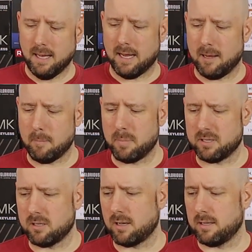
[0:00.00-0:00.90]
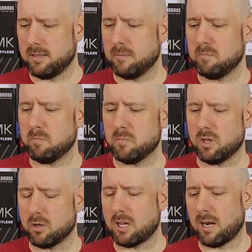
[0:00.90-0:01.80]
um, but um,
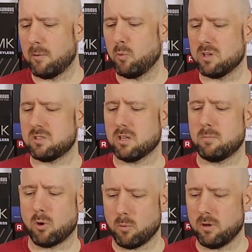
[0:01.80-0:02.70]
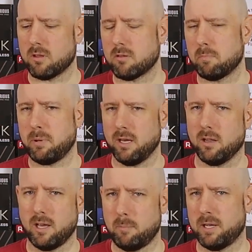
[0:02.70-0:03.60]
you know you kind of want to stick more with
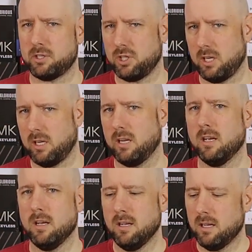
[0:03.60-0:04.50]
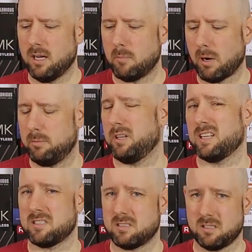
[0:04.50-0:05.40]
PLA PETG. Uh, probably
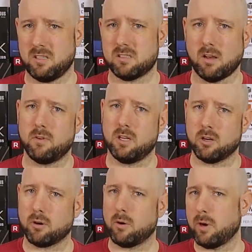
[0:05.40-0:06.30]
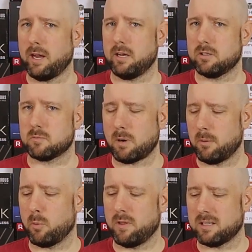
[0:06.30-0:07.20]
in like the 60, 70 degree range is
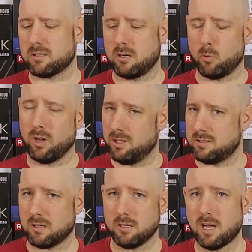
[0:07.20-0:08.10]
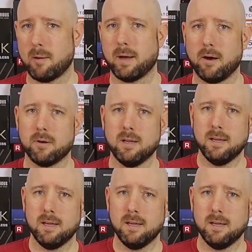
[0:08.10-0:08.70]
probably where that's going to realistically top out.